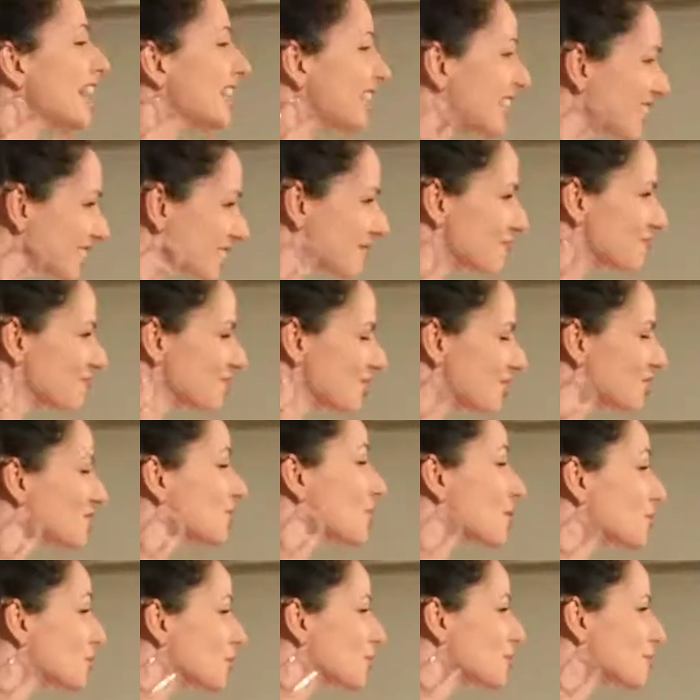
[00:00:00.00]
naked,
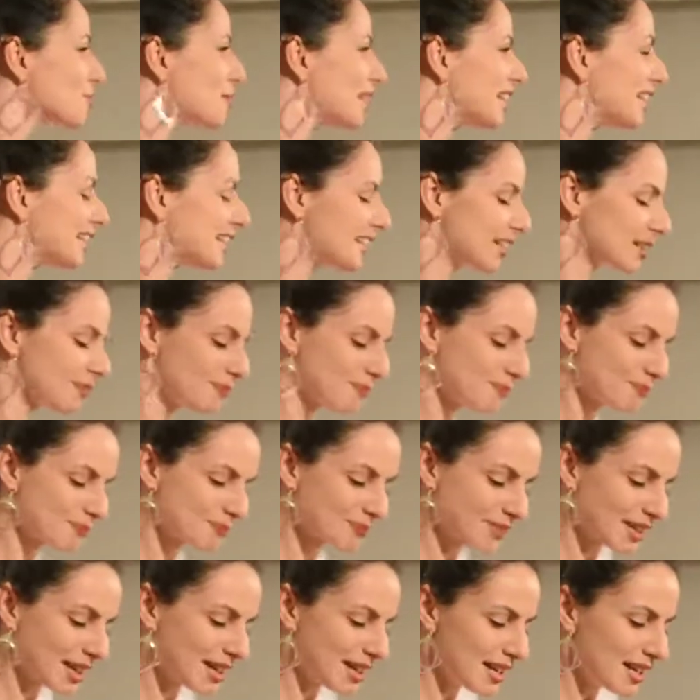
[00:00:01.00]
so to speak.
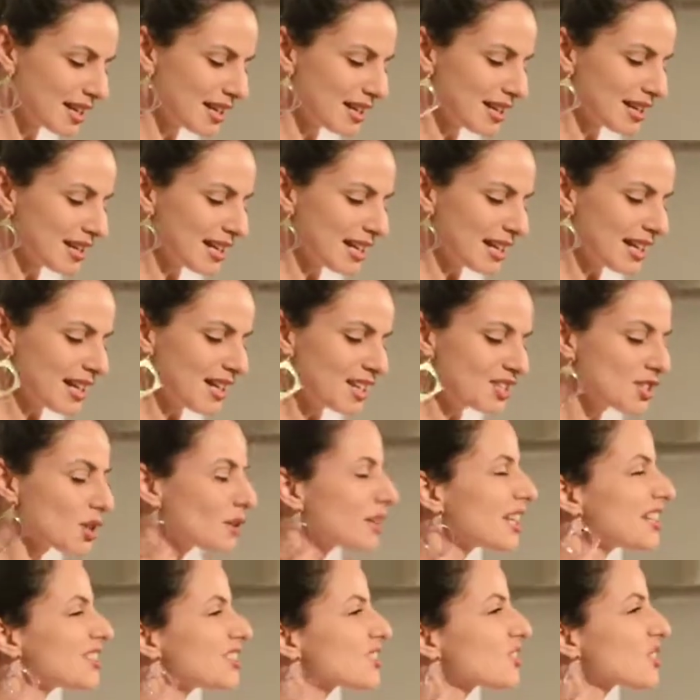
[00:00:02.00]
So
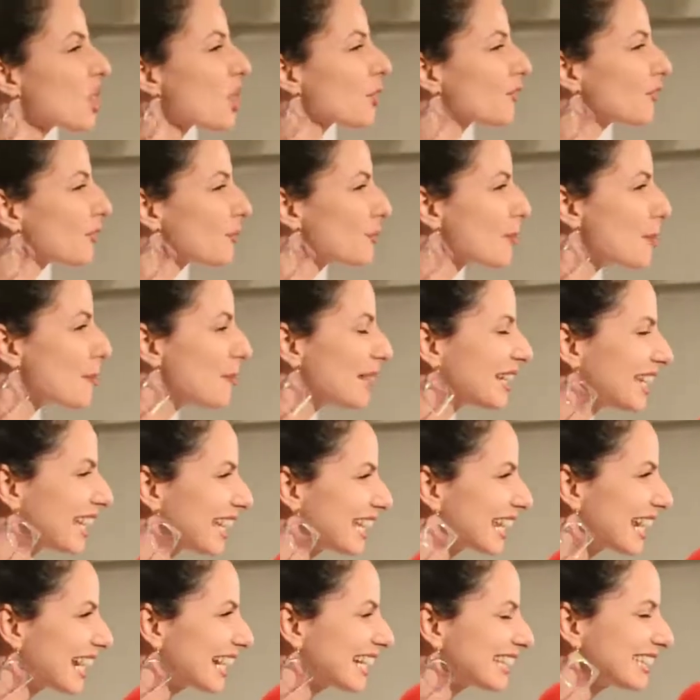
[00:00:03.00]
let's start from the
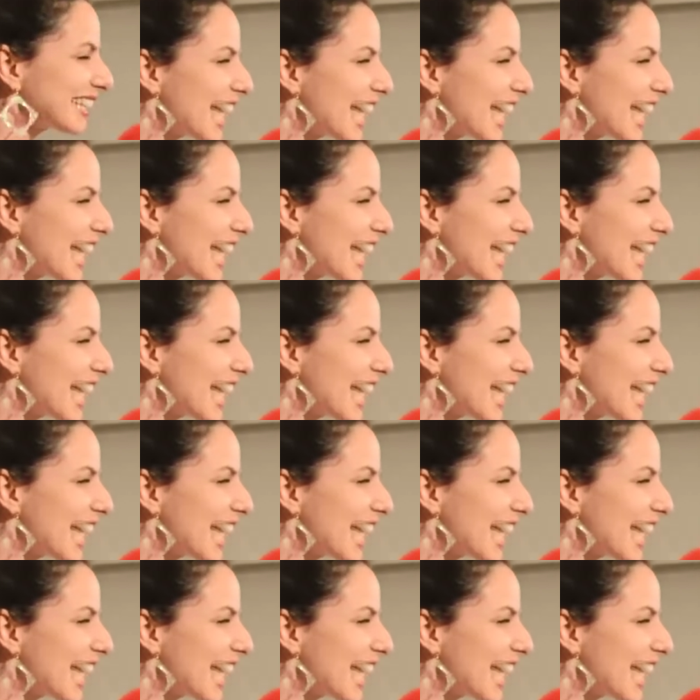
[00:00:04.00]
beginning.